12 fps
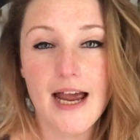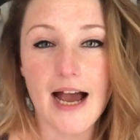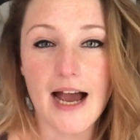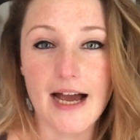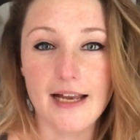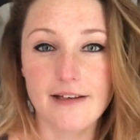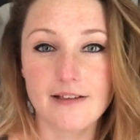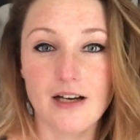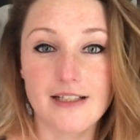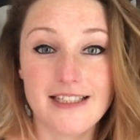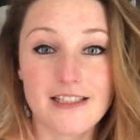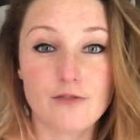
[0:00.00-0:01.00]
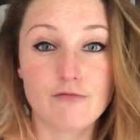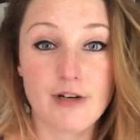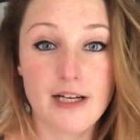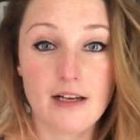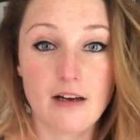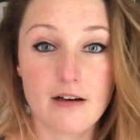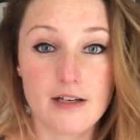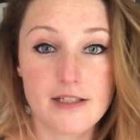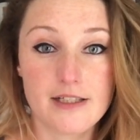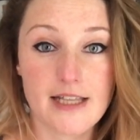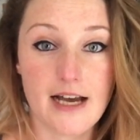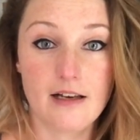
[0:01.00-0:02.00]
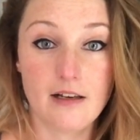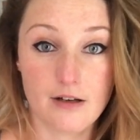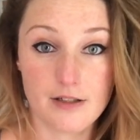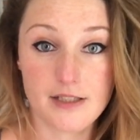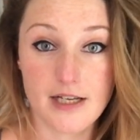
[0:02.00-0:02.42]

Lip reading: and I didn't realise that last